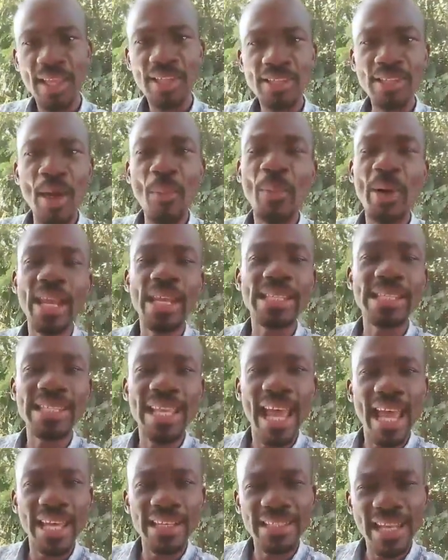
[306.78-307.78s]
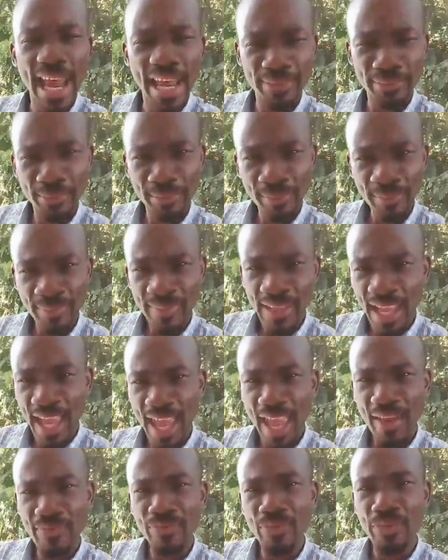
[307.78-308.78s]
Someone has said that
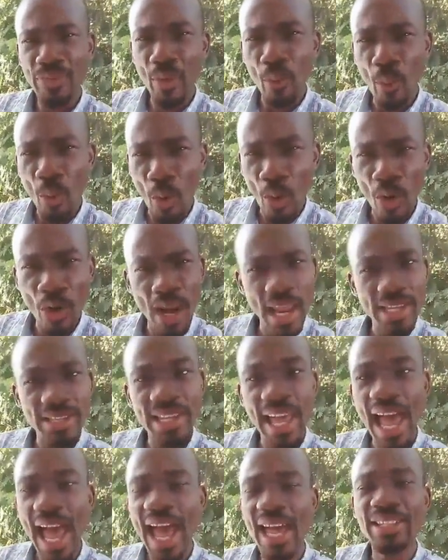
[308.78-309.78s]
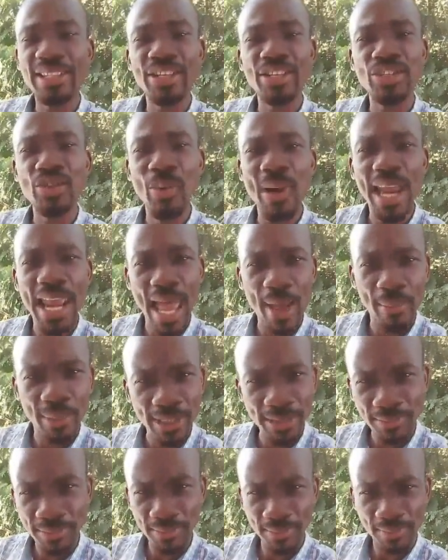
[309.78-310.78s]
if the world has handed you a
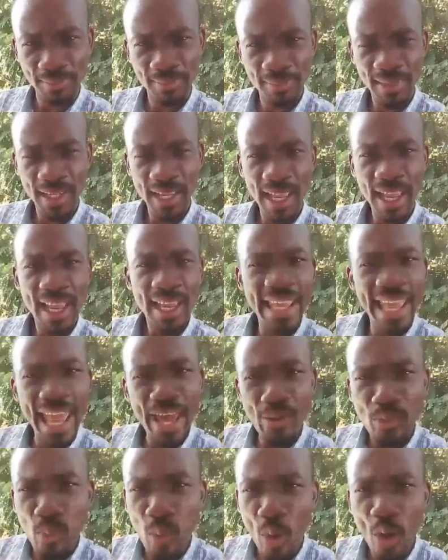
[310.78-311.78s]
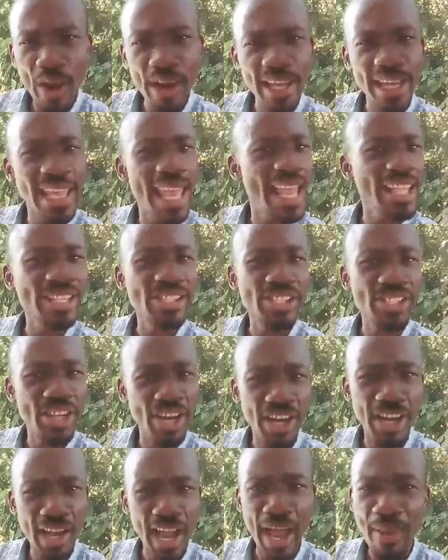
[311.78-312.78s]
lemon, get water, get
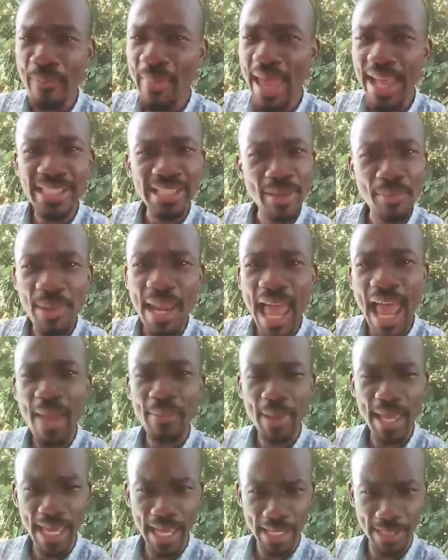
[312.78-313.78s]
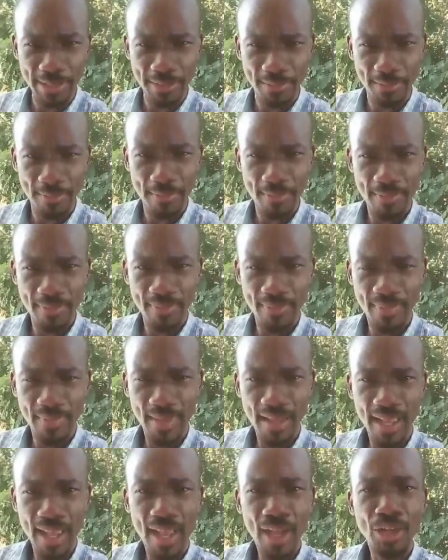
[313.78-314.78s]
sugar, and make some limeade.
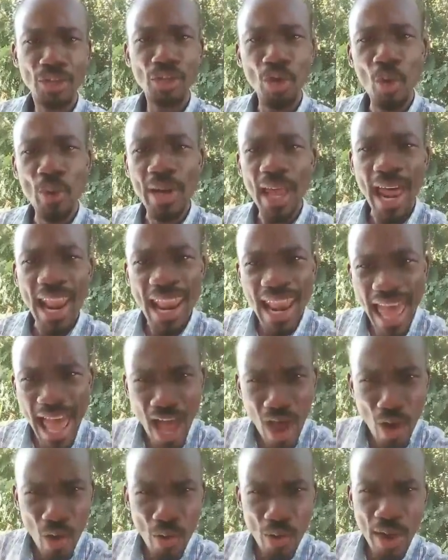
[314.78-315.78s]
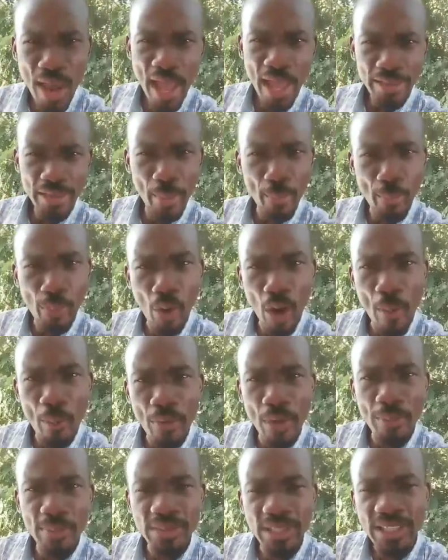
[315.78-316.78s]
Don't allow the
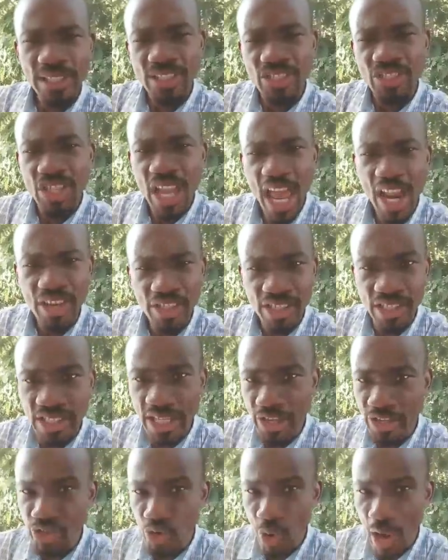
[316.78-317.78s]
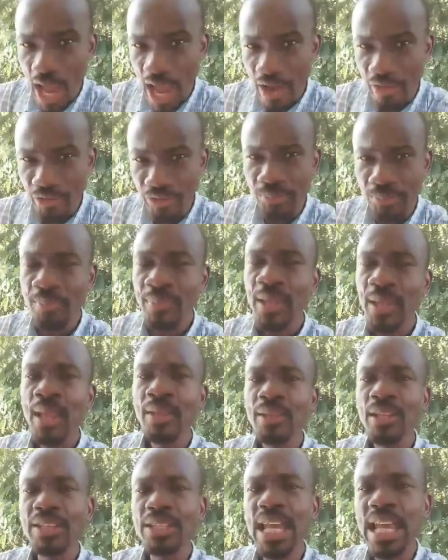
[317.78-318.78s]
problems and the challenges that you have
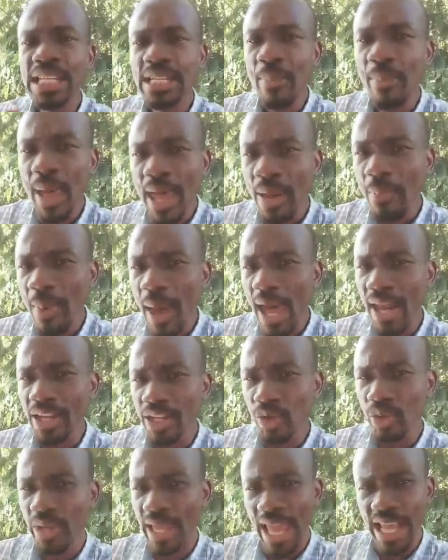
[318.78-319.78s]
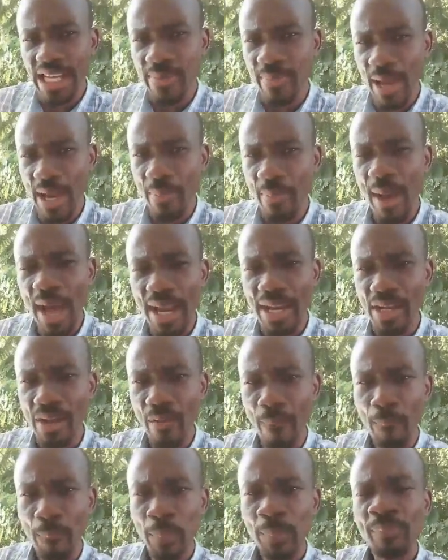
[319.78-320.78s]
to take the better part of you, to get the better part of
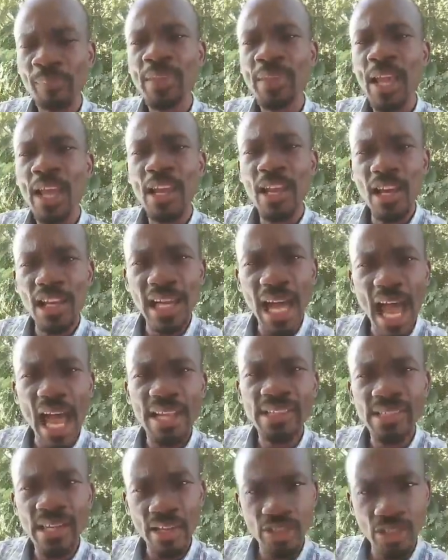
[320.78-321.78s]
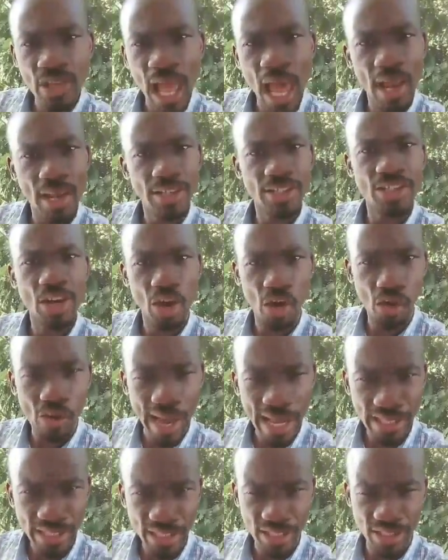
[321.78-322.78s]
you. Look at your challenge, your
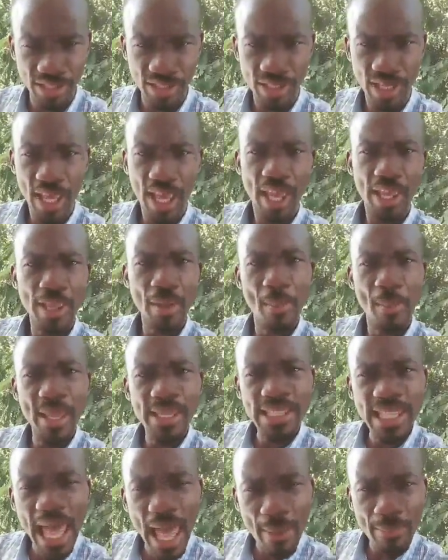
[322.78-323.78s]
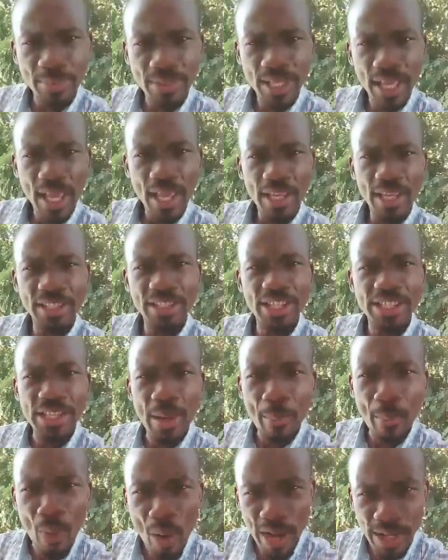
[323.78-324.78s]
crisis, your mishaps, your
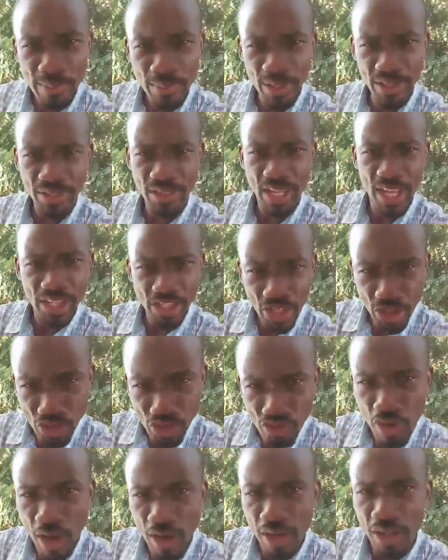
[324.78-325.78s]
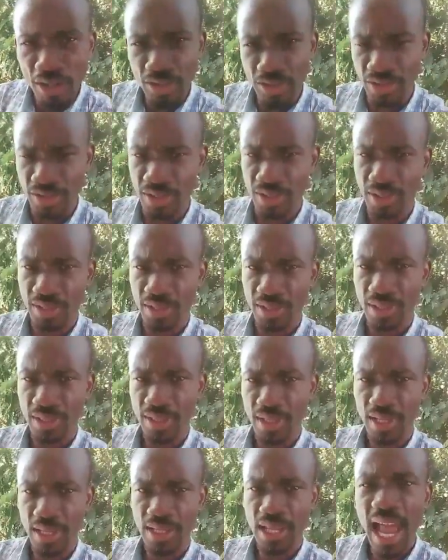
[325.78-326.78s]
disappointments, your struggles,
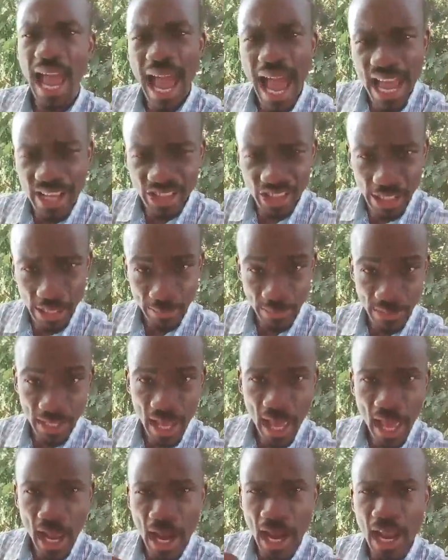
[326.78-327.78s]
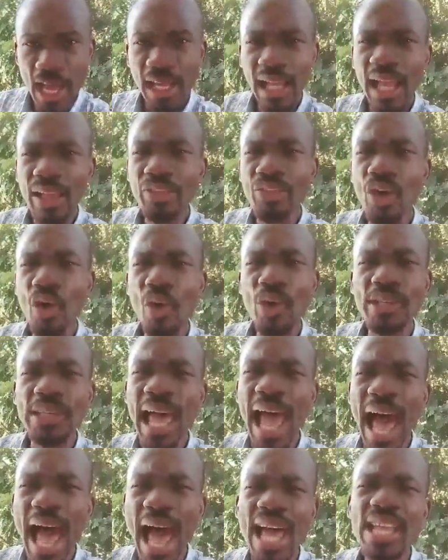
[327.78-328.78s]
your hardships. Look at those
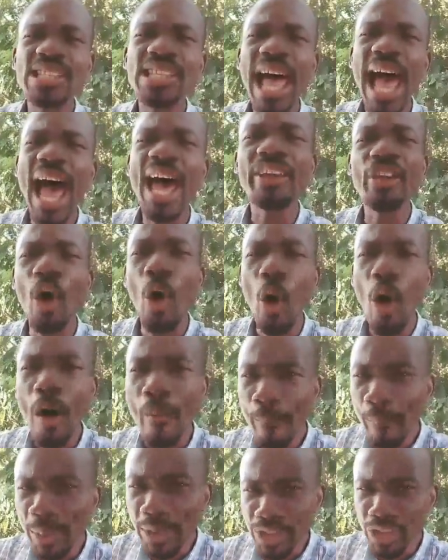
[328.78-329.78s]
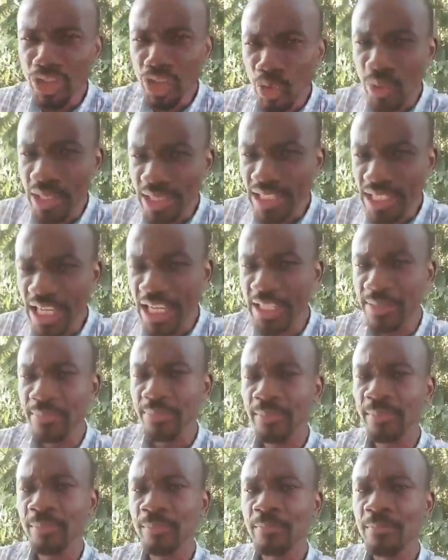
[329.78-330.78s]
as an opportunity
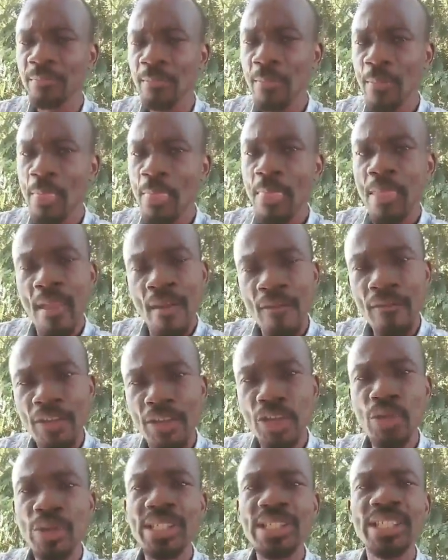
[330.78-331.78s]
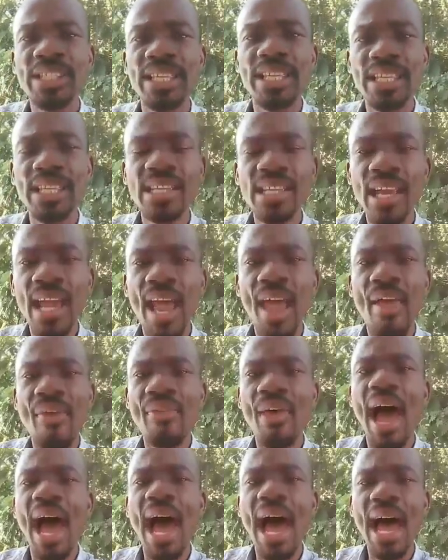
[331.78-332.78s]
for you to see
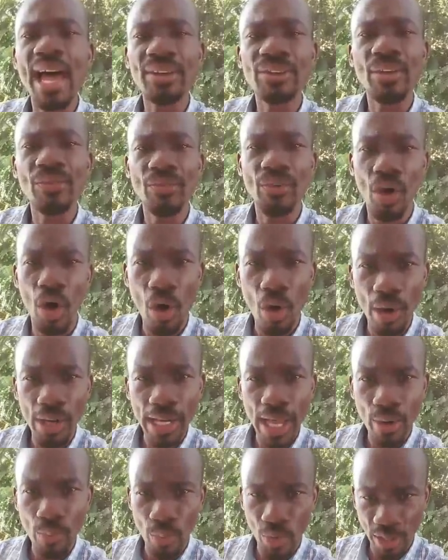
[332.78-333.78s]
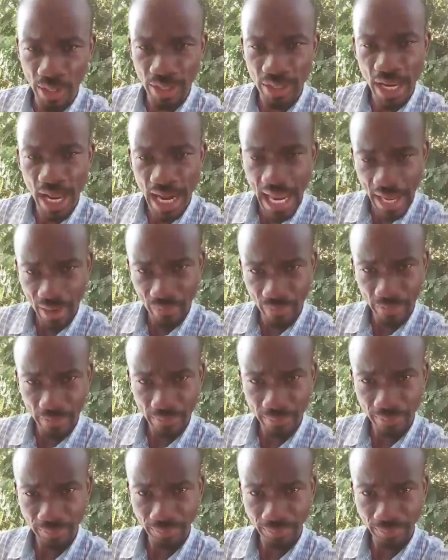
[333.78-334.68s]
the hand of God at work in your life.